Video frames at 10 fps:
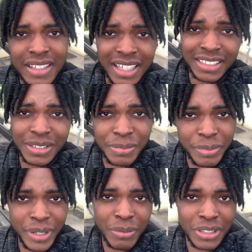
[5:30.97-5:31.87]
That's
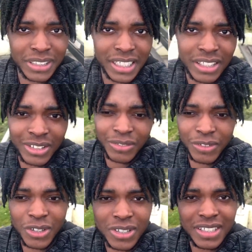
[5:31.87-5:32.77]
pretty much the end of the
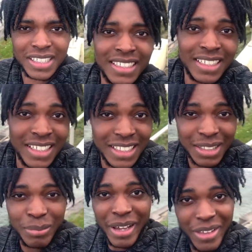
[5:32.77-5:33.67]
vlog. This is
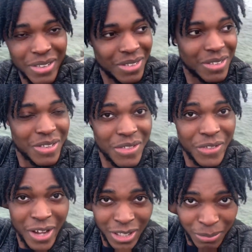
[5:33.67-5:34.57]
my
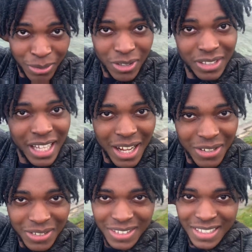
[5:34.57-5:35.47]
third vlog now